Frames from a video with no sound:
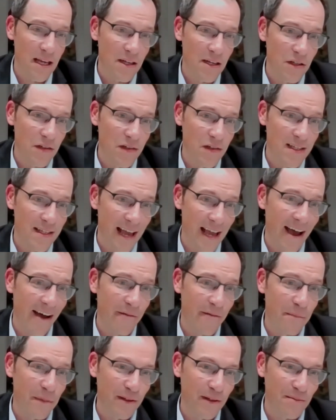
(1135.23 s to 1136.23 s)
agencies
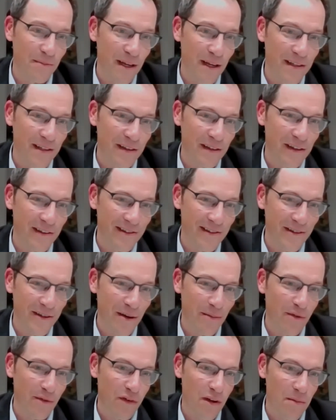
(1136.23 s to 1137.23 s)
have built amazing things on
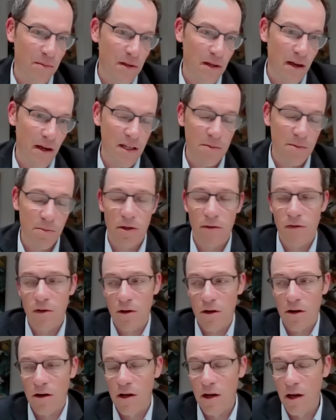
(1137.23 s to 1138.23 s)
top of our APIs. But
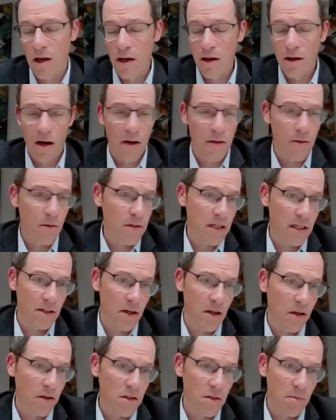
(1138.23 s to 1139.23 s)
if you're other
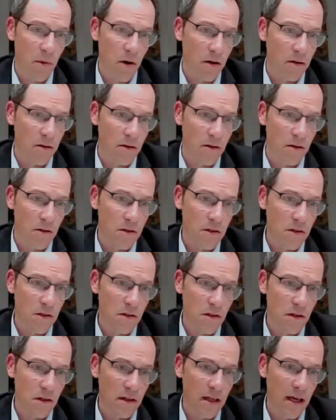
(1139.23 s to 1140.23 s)
technology
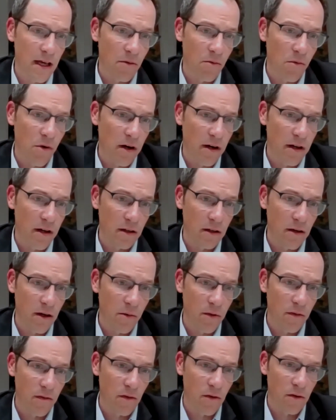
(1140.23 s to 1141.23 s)
partners that want to
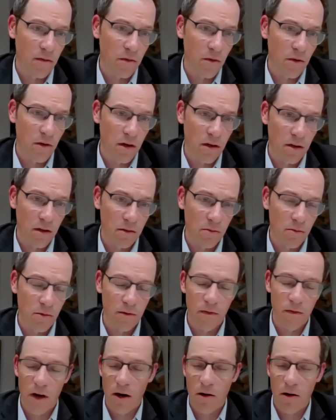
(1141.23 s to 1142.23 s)
integrate with Vertafore, we're